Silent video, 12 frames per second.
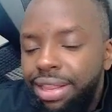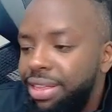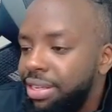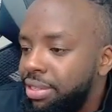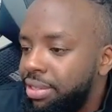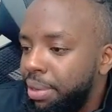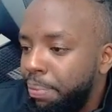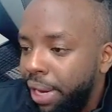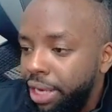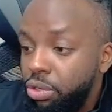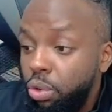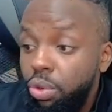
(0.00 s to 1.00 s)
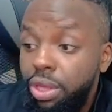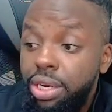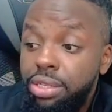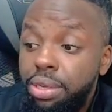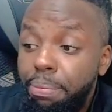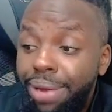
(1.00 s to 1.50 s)
this supply zone within
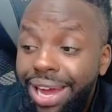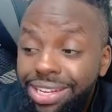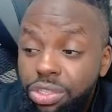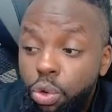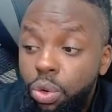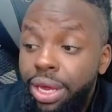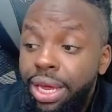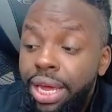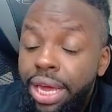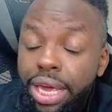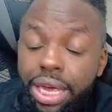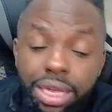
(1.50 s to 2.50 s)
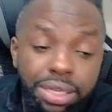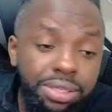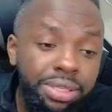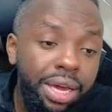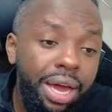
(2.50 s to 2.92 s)
a supply zone is